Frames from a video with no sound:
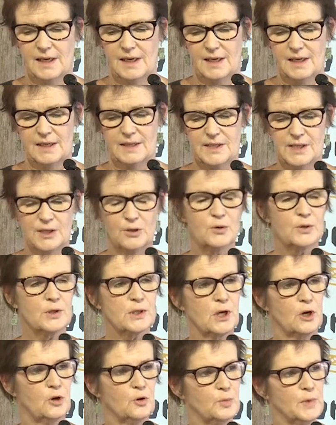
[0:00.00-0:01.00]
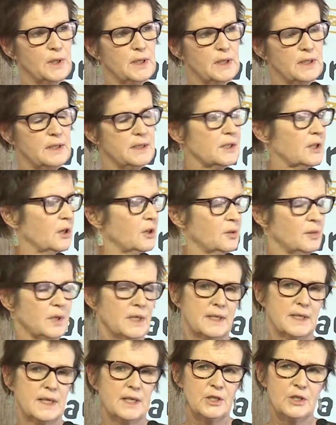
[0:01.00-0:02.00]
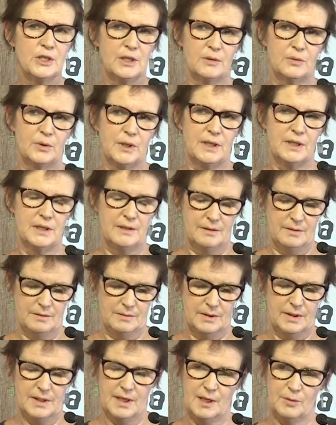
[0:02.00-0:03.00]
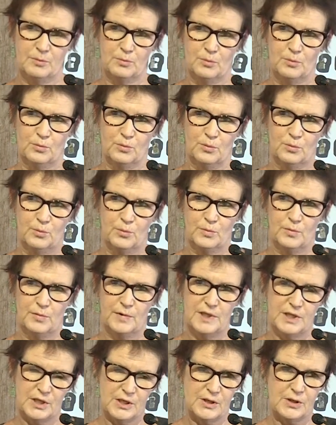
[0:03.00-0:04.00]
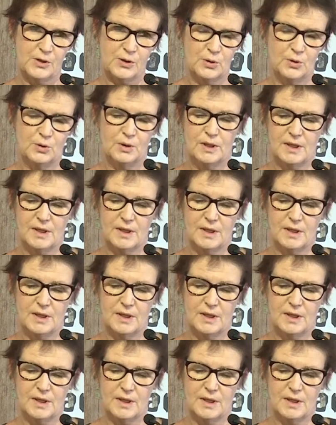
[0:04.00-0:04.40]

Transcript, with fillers: And Cyril told me that he's going to be a teacher when he um, finishes school.